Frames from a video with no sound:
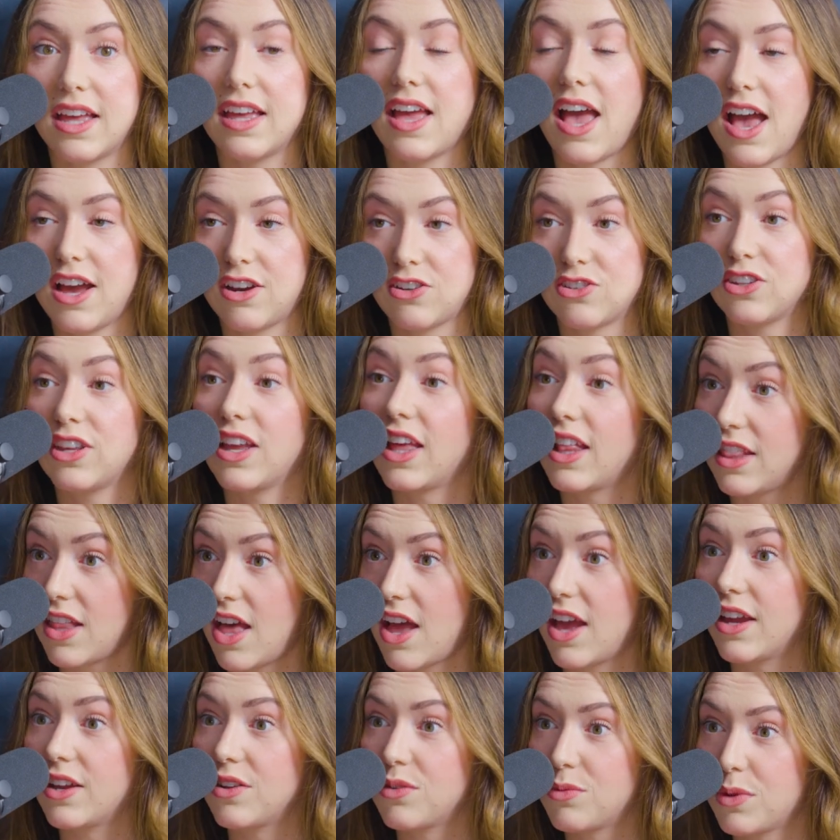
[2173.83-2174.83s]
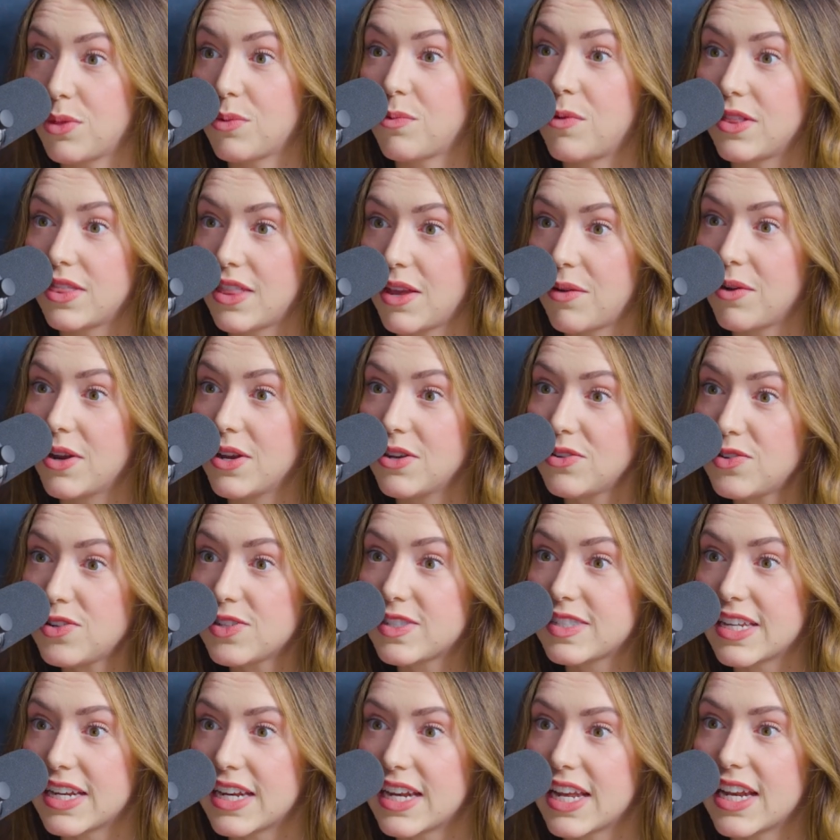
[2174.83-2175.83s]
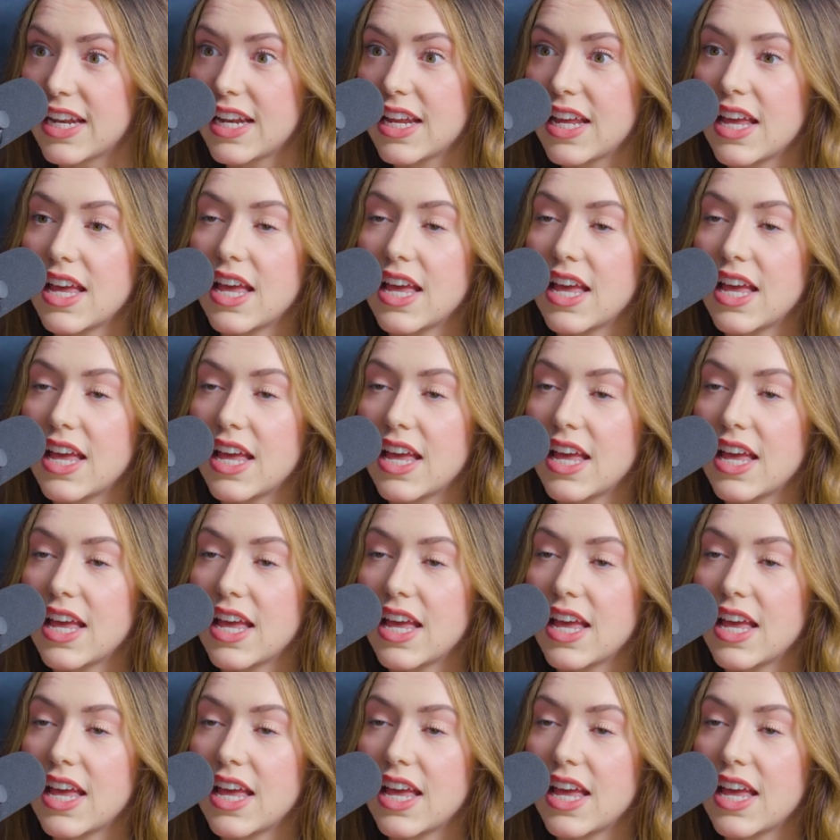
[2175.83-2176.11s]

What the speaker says: actually aligned with what they were interested in.